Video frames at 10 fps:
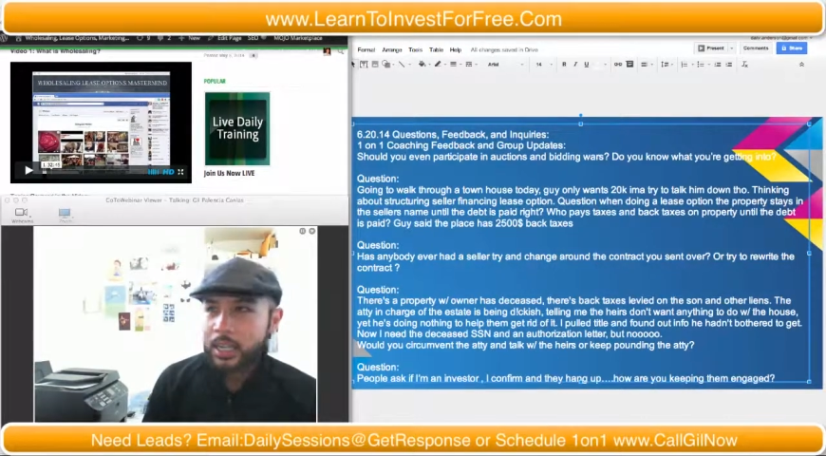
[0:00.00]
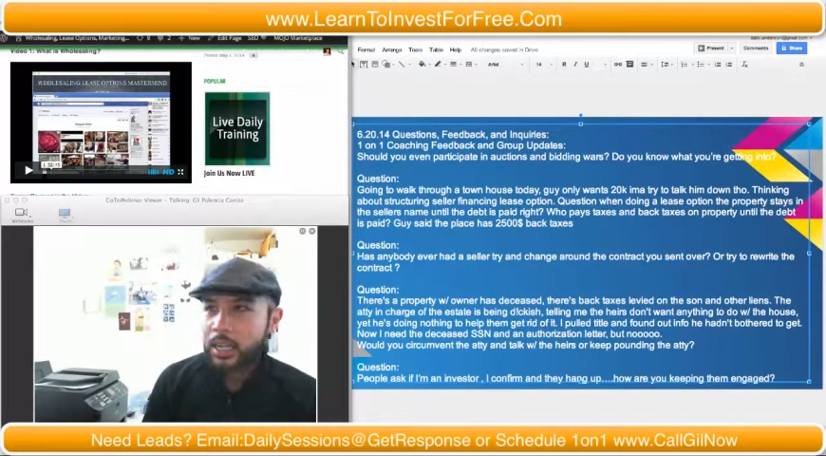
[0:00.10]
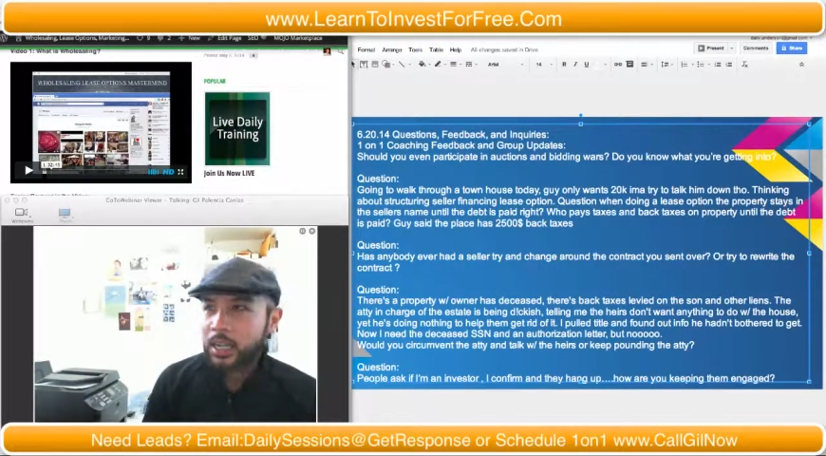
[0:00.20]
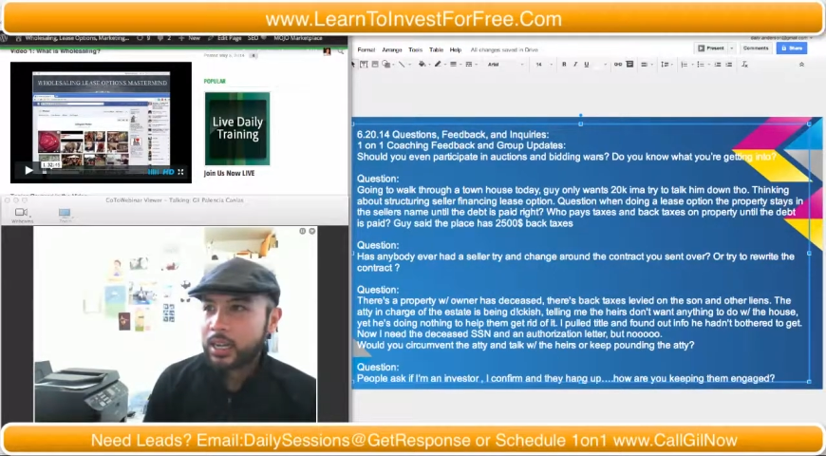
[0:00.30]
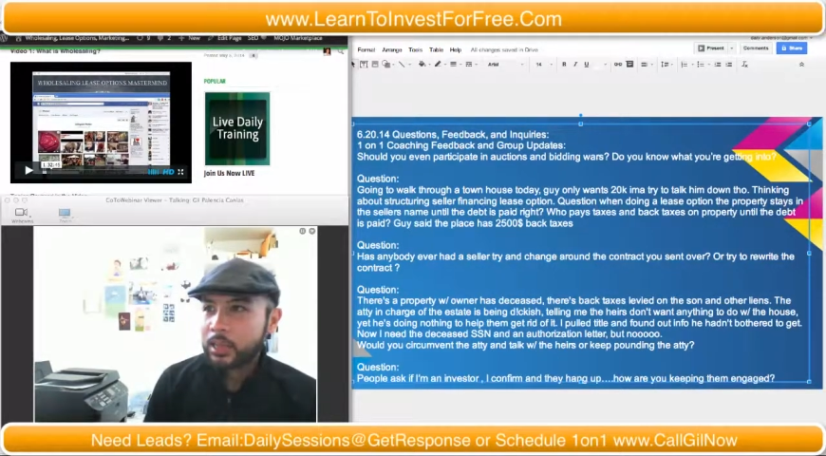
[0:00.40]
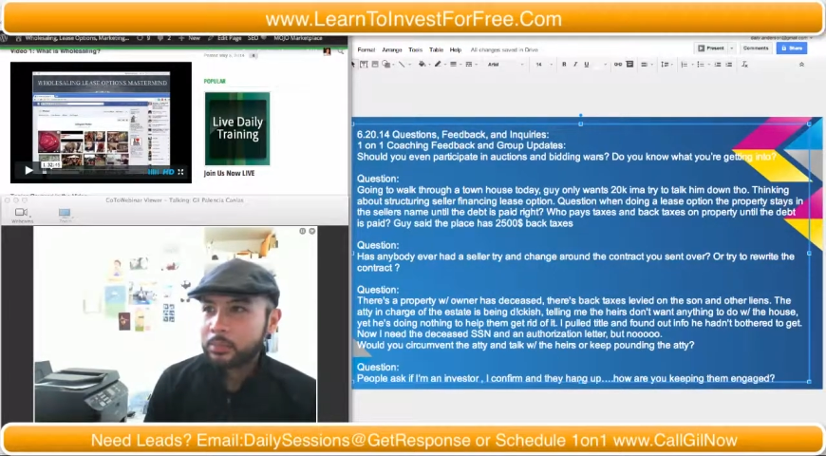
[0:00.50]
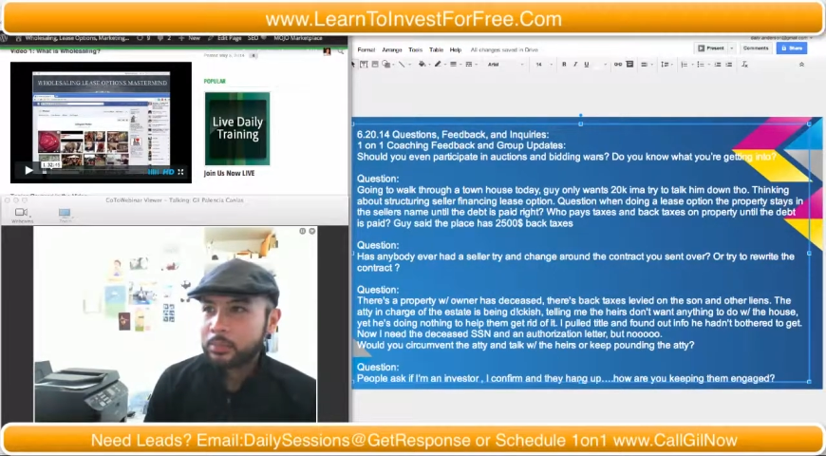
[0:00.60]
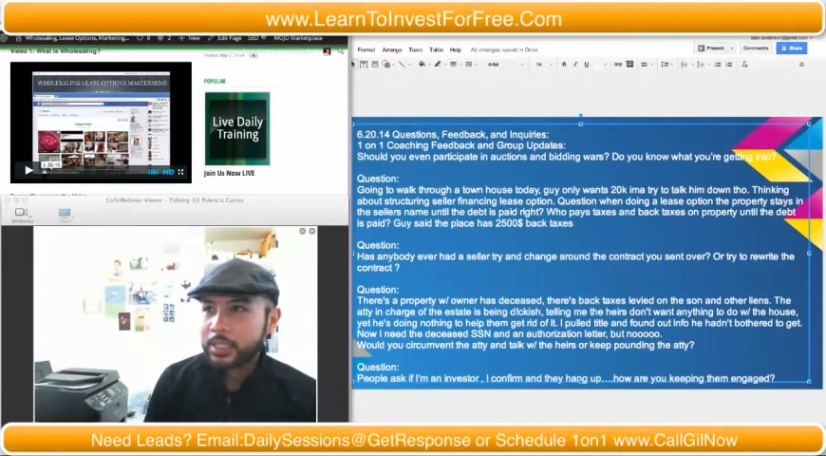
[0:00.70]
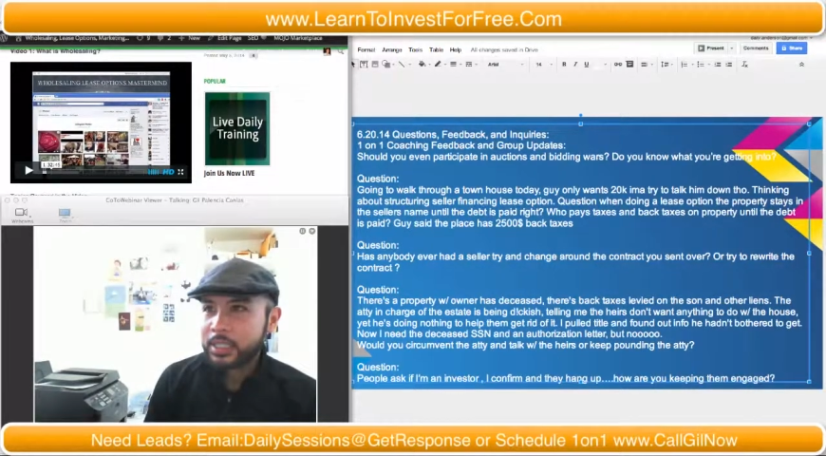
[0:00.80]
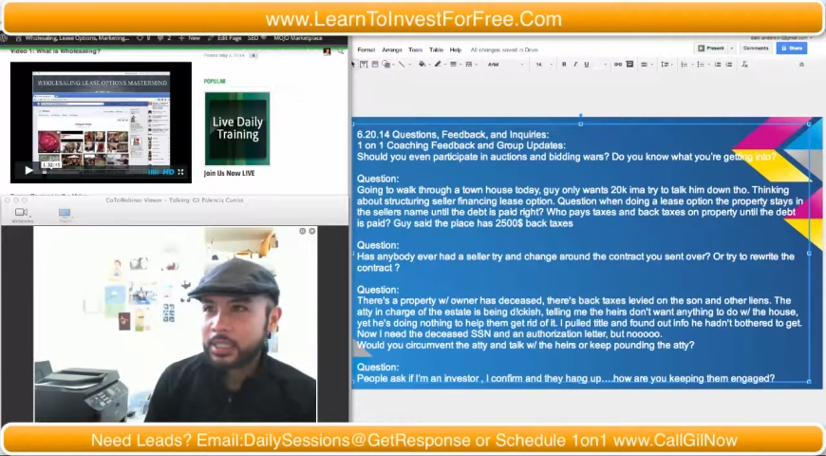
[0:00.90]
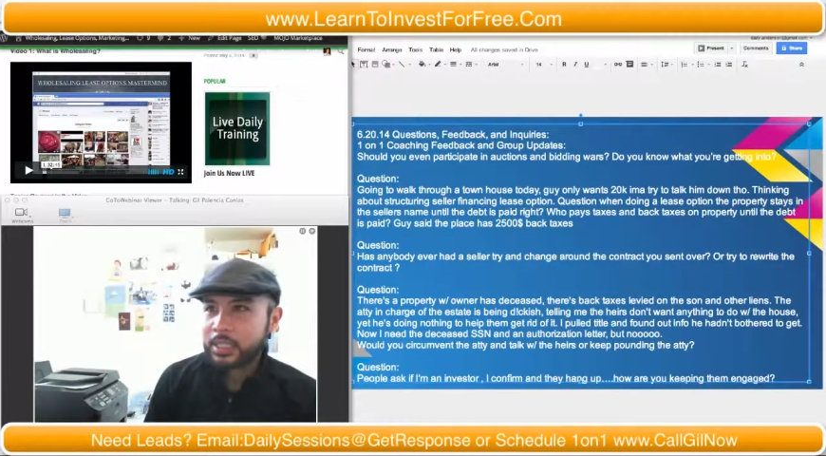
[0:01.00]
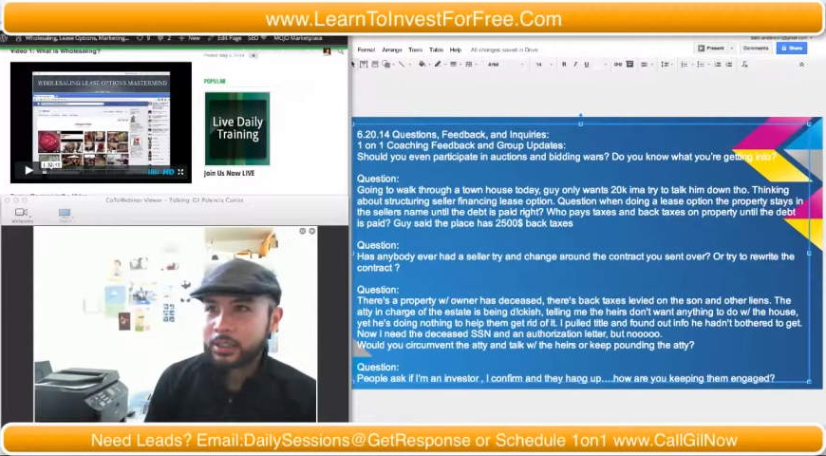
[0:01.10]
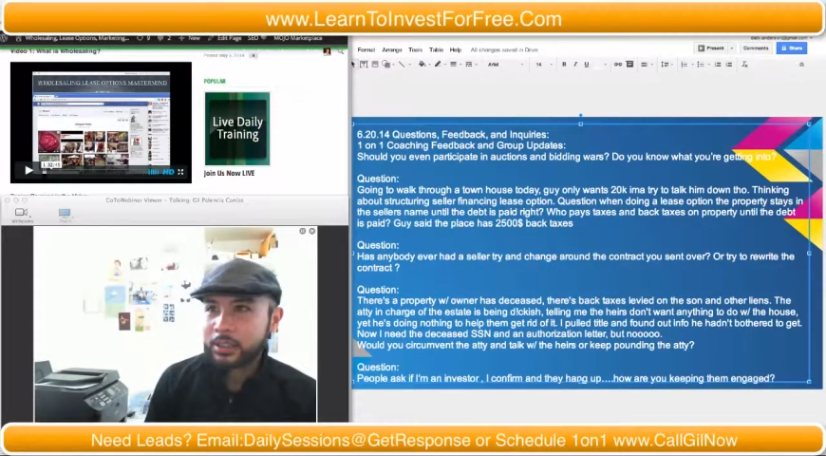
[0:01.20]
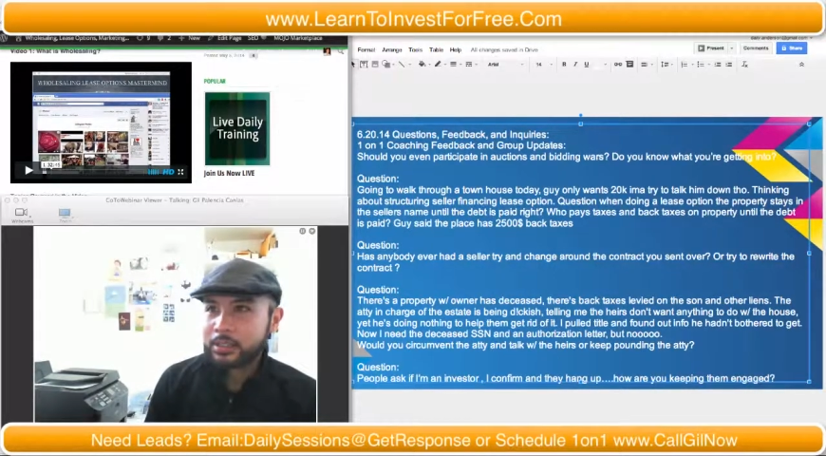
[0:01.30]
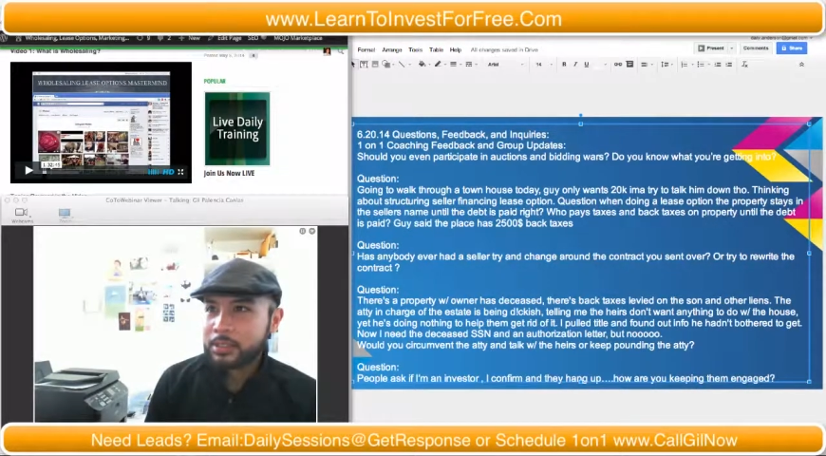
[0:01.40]

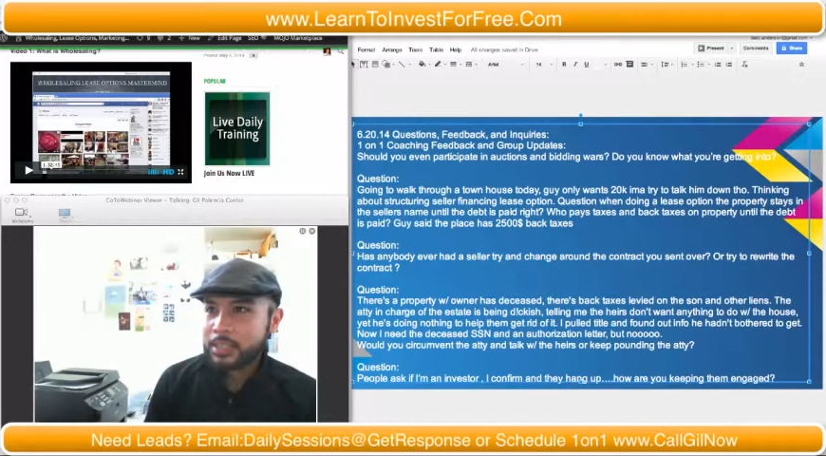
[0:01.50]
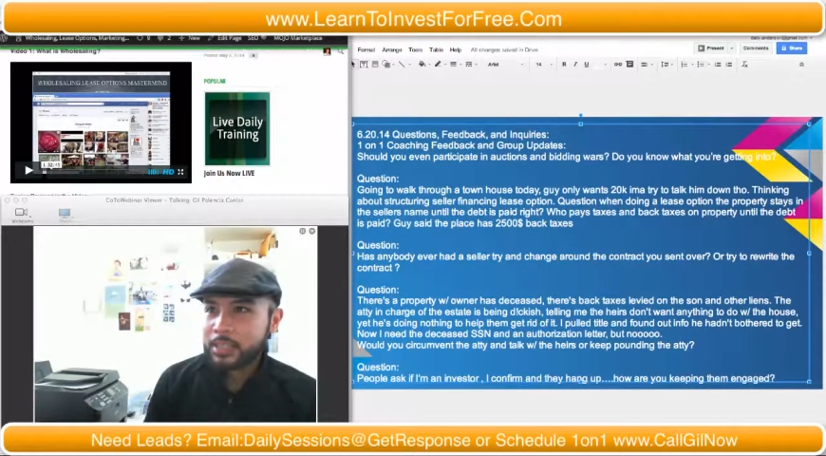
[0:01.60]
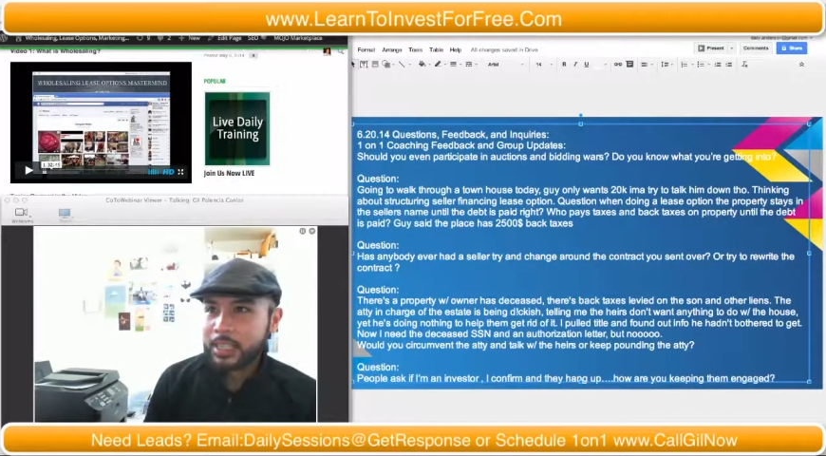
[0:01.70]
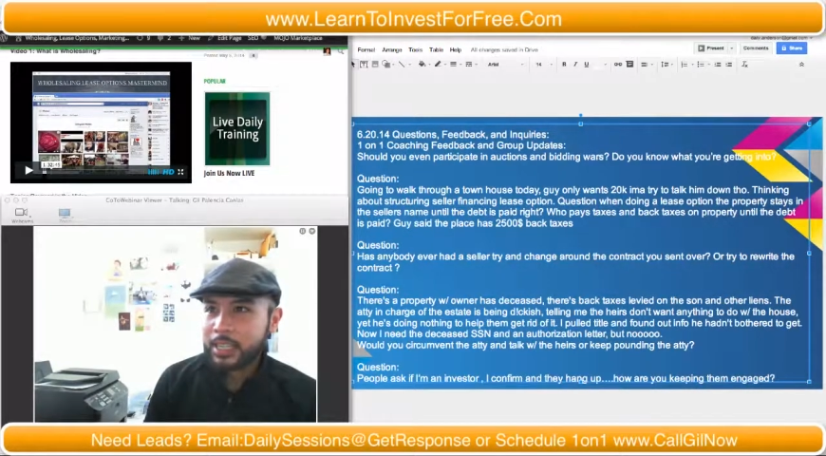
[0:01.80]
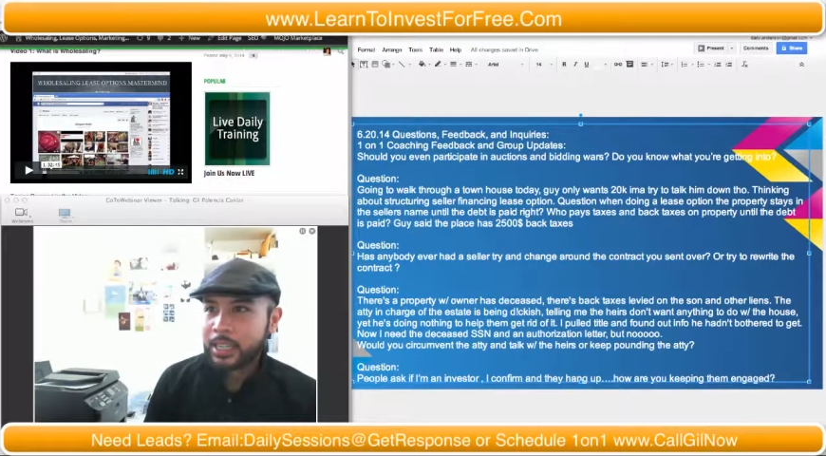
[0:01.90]
It's like